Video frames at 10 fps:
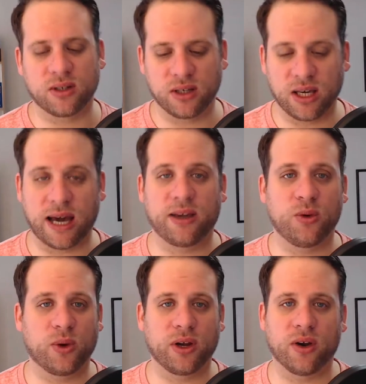got
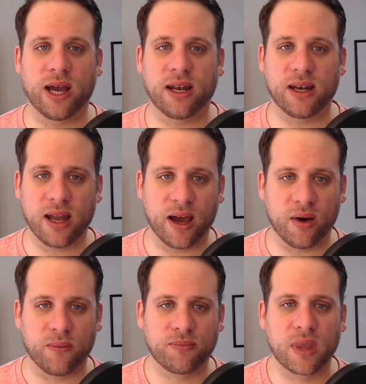you where you're at
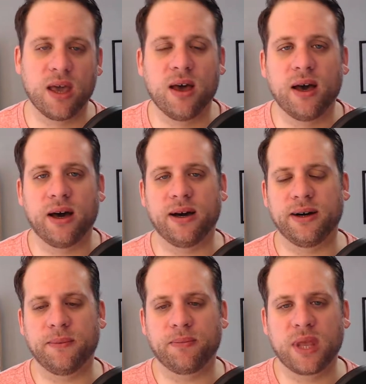now.
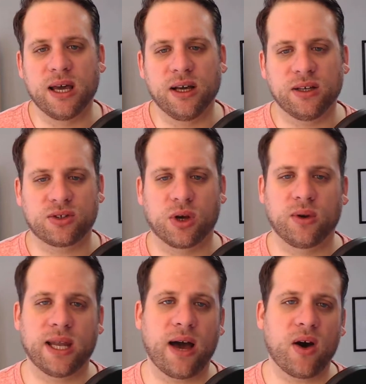Um, so
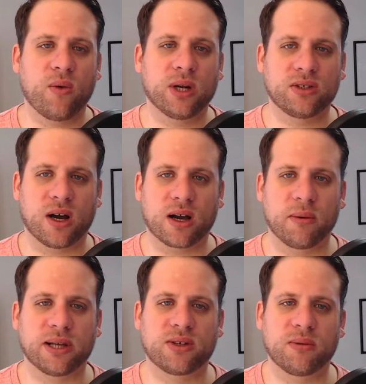now I want to talk
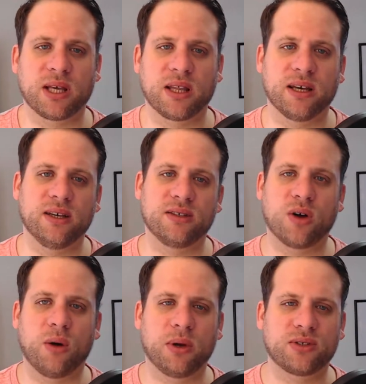about something that is
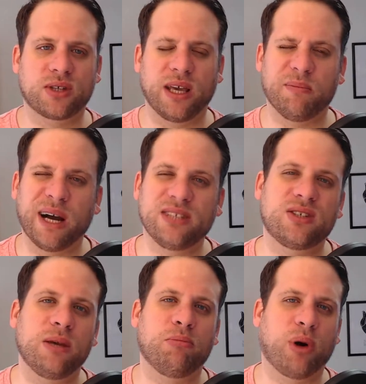almost, it might
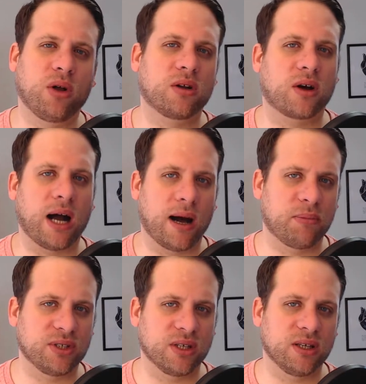seem polar
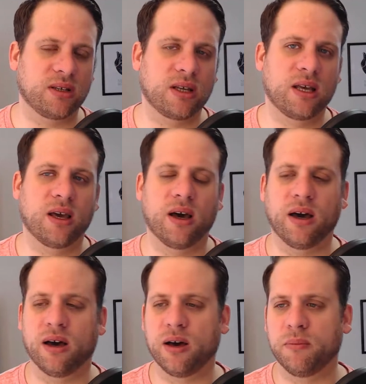opposite,
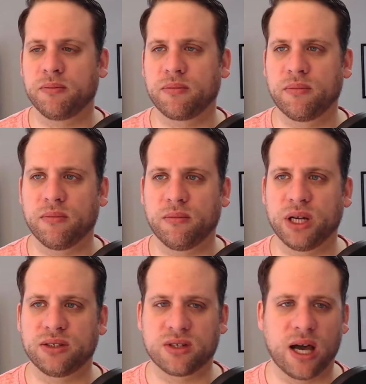
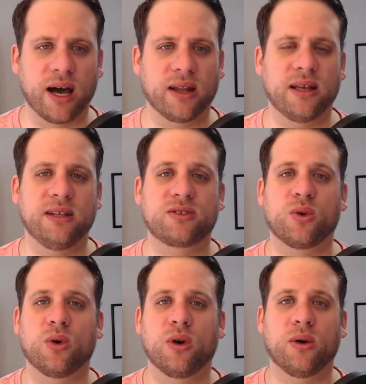but it's not, and it's
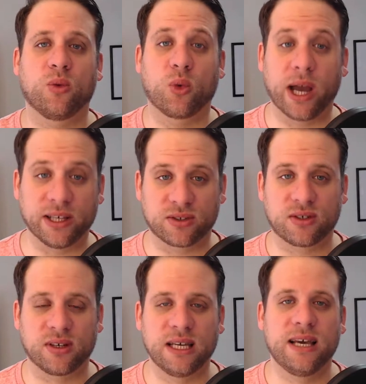
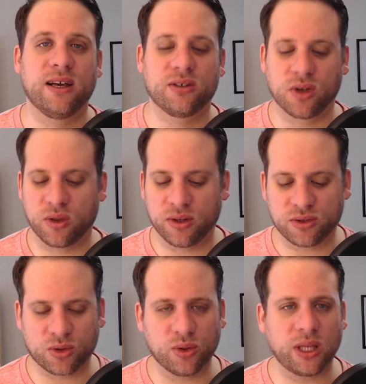rest. So
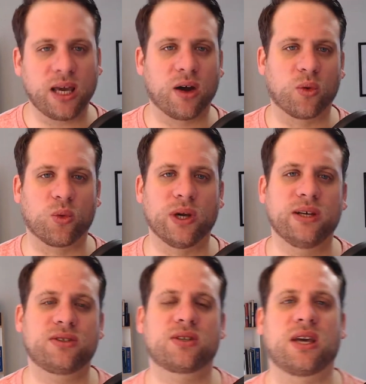there's truly a
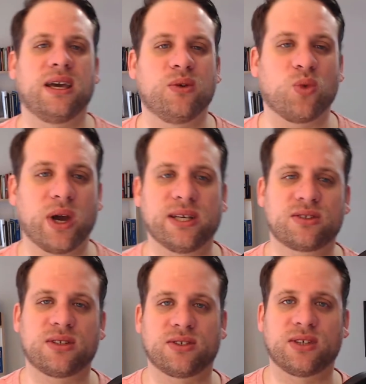risk and
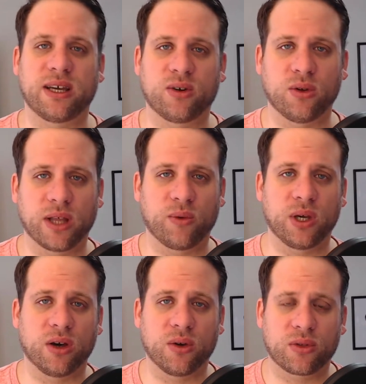rest cycle that
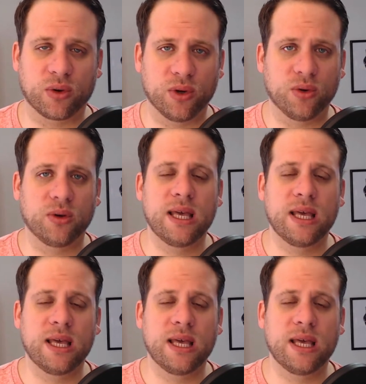we go through